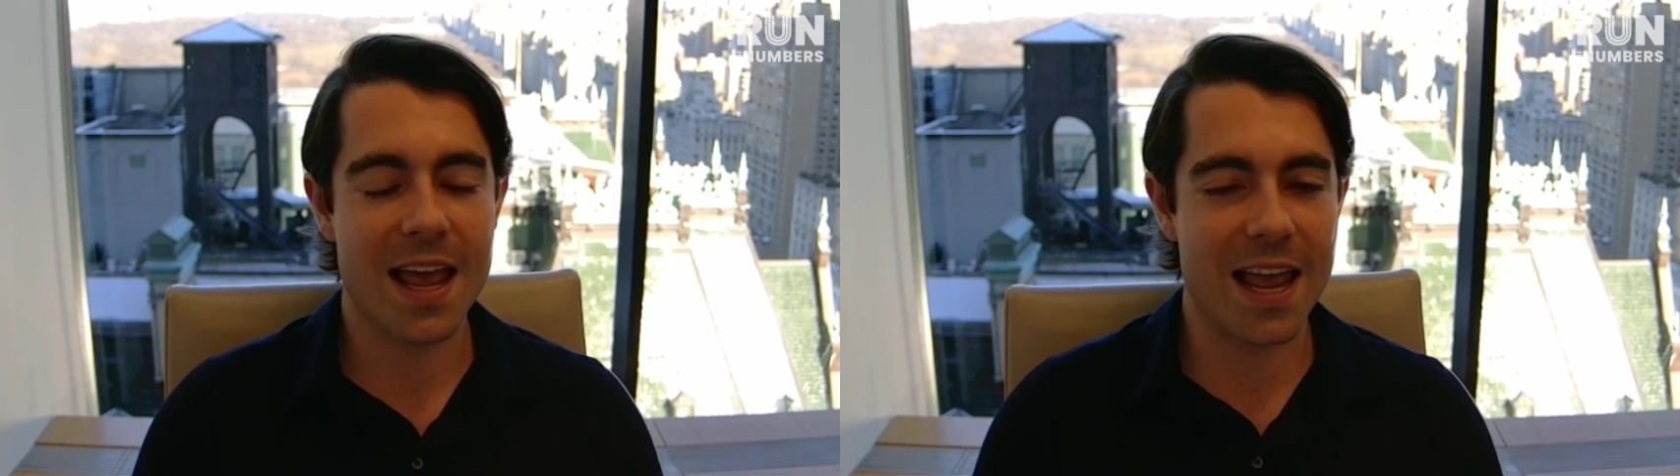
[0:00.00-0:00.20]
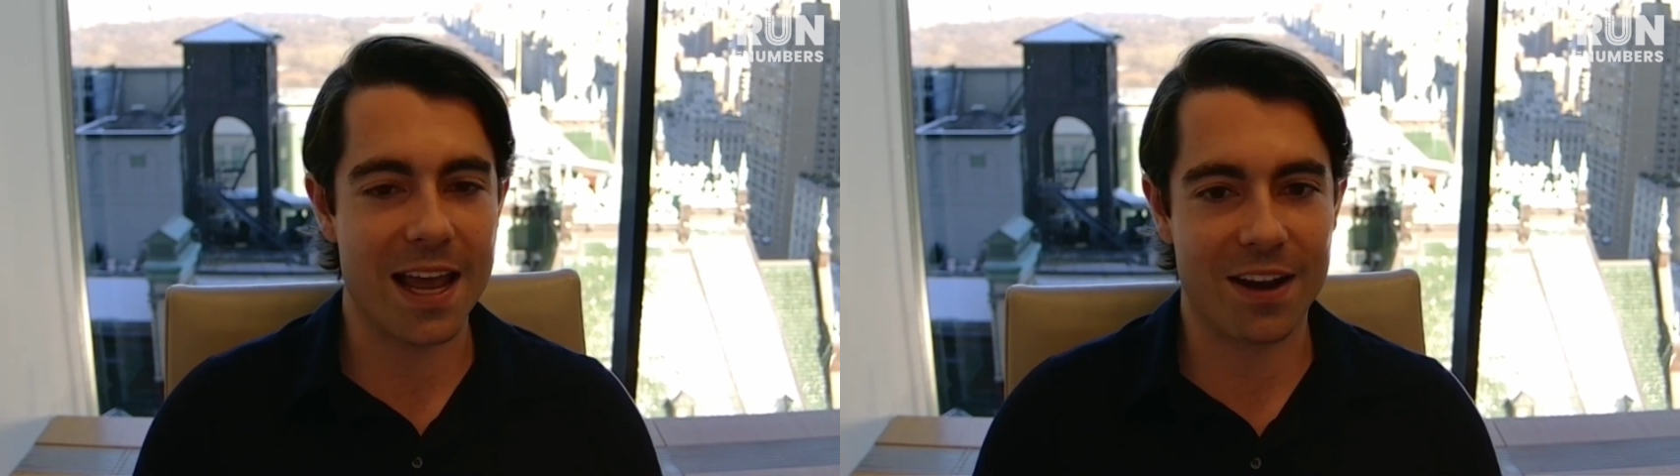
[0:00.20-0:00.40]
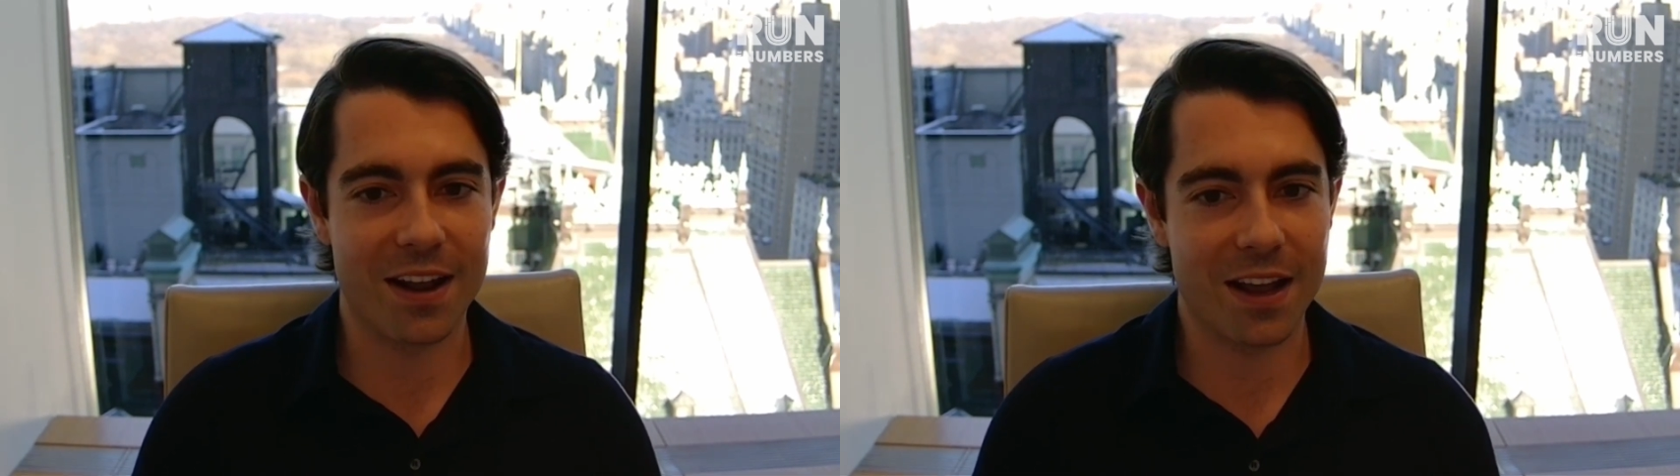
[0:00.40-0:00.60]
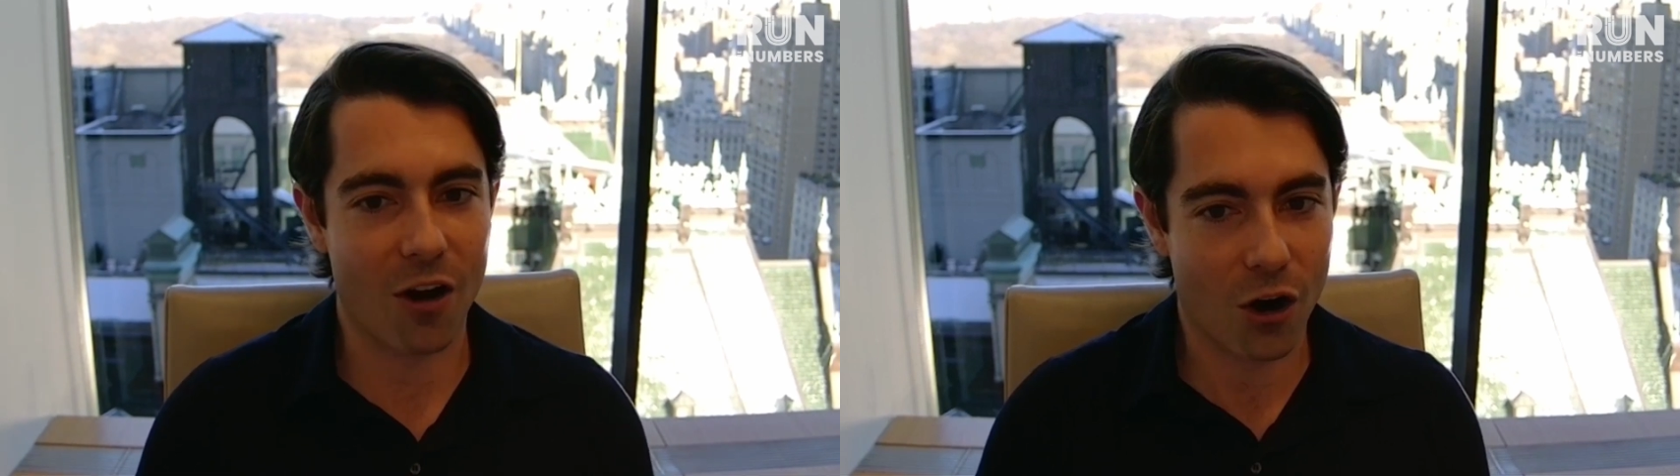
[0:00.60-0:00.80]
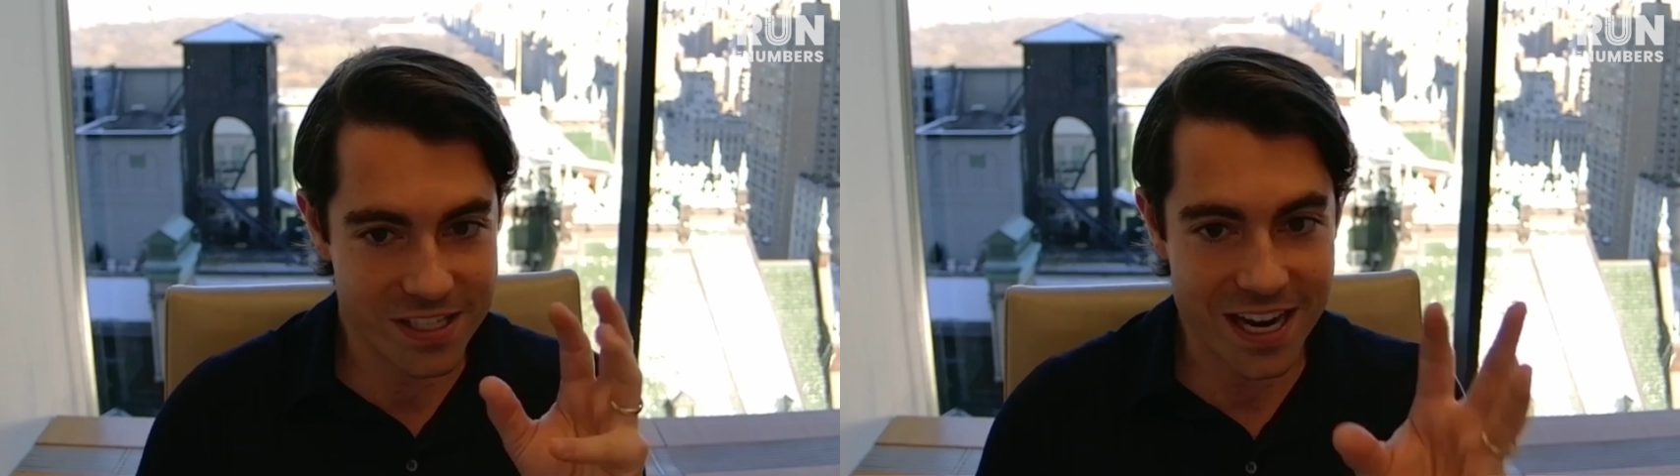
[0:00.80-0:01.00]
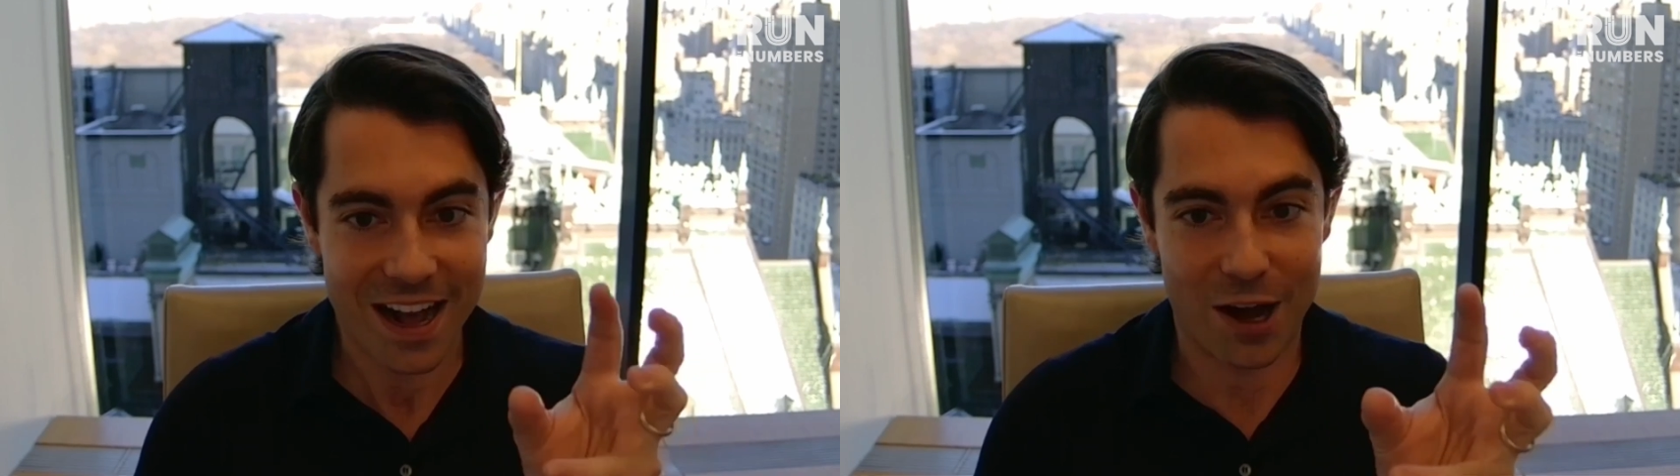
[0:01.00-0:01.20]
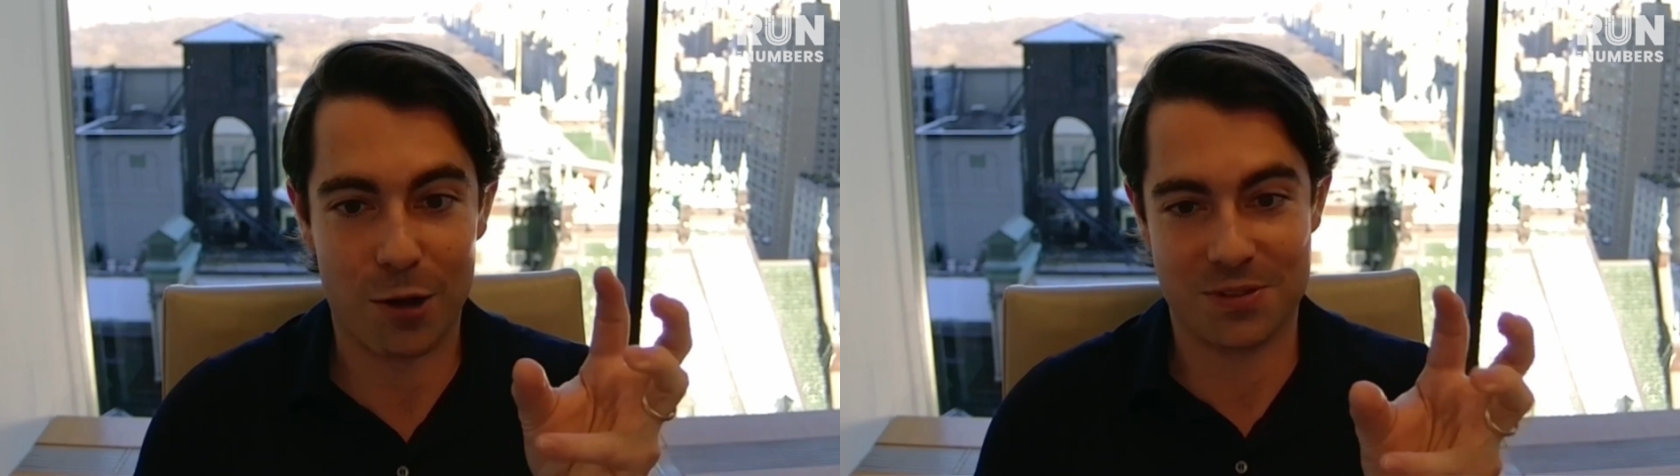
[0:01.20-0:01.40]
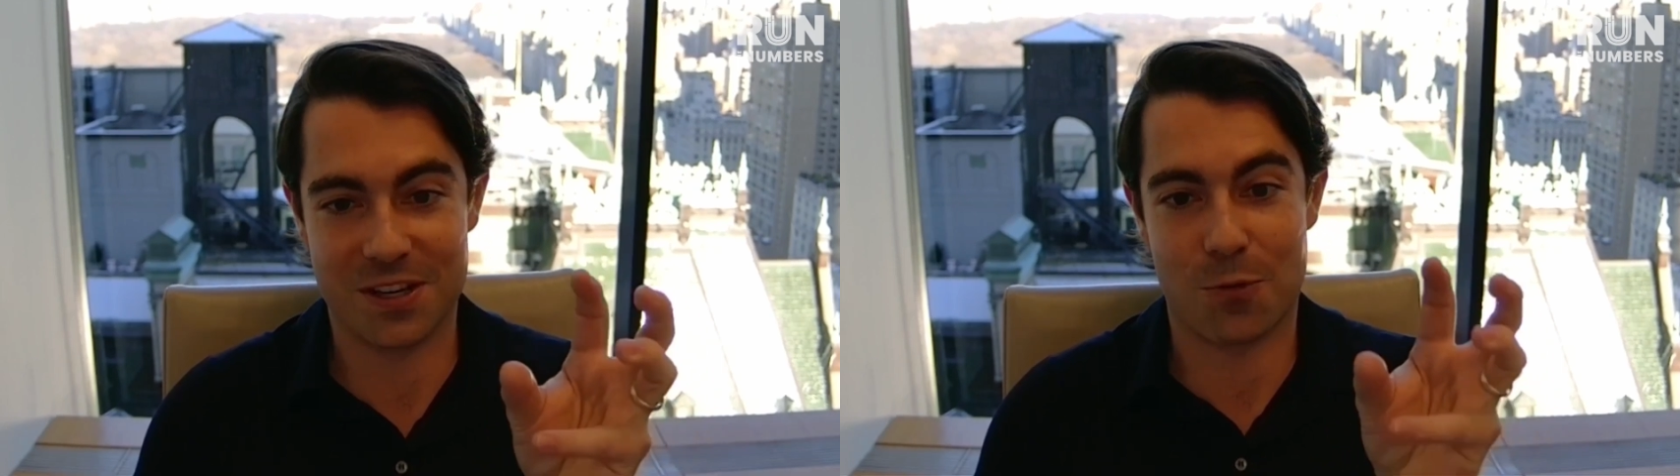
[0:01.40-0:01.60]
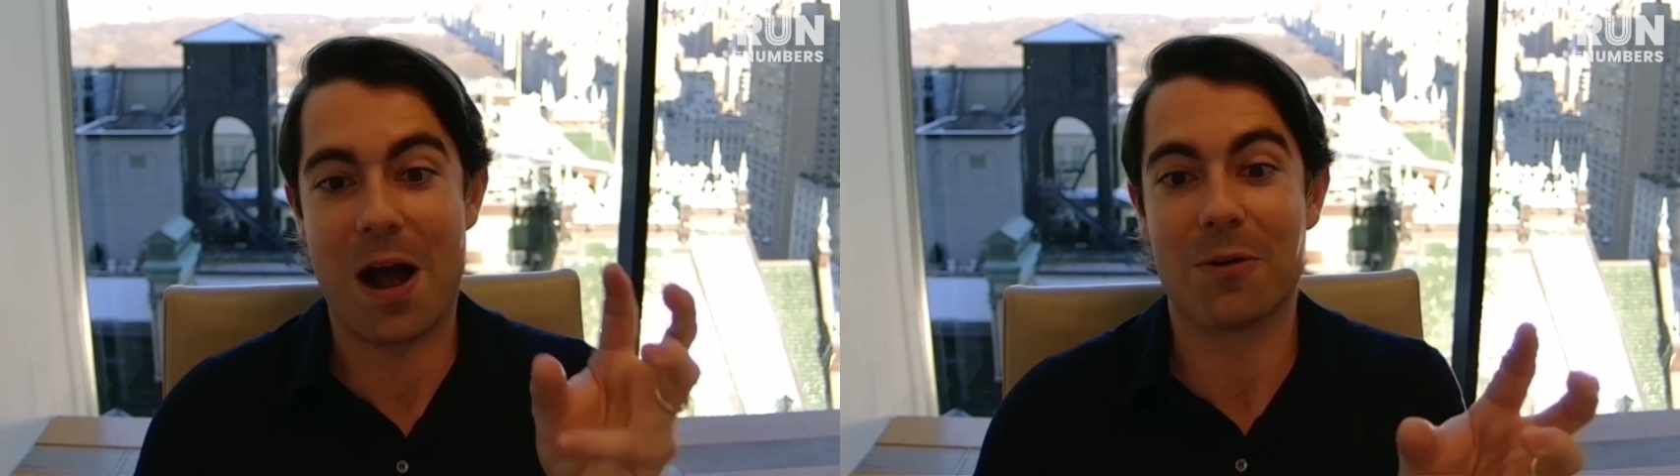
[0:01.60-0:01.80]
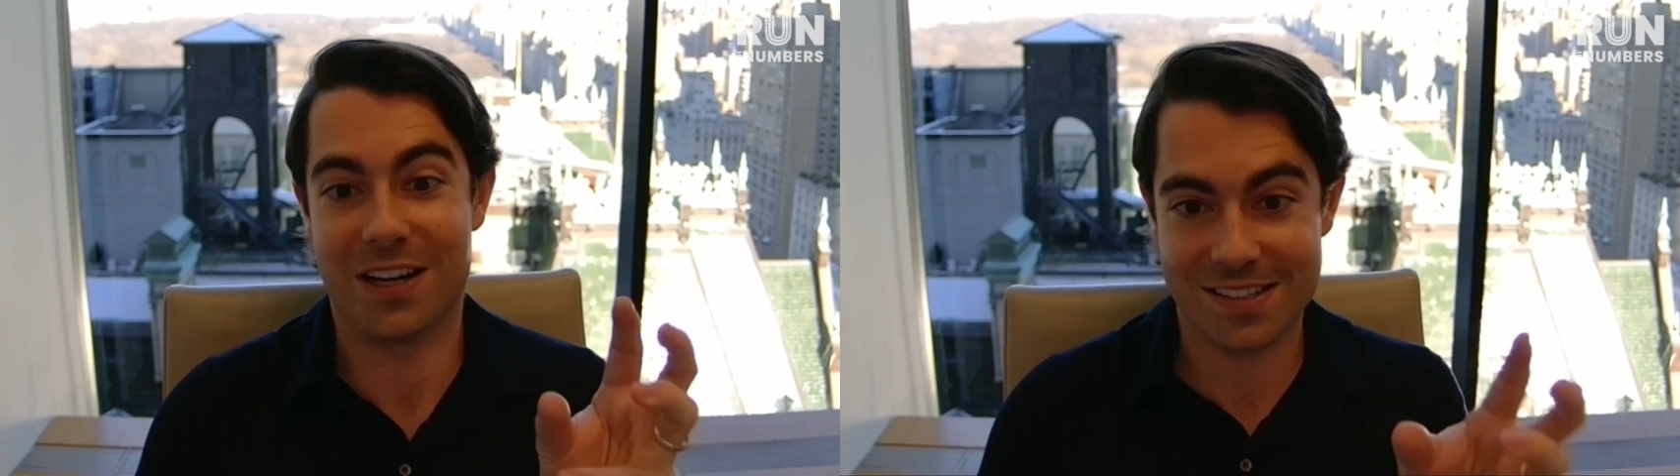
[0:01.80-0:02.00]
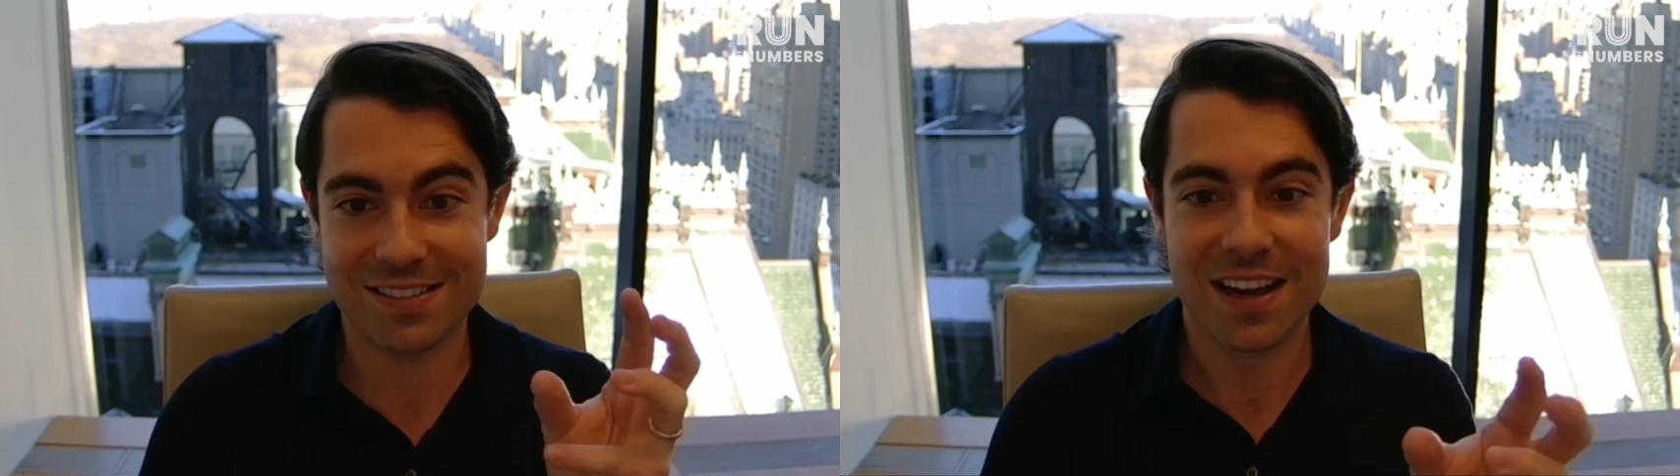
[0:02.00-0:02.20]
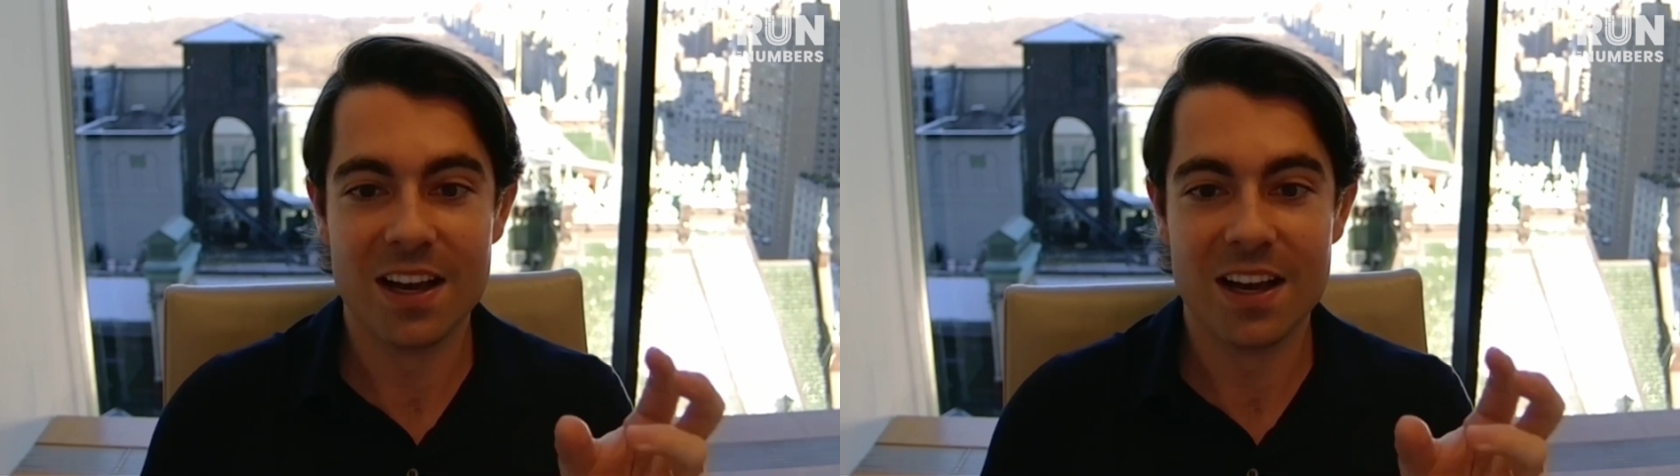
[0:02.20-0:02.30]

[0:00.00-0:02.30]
And our data helps ground us,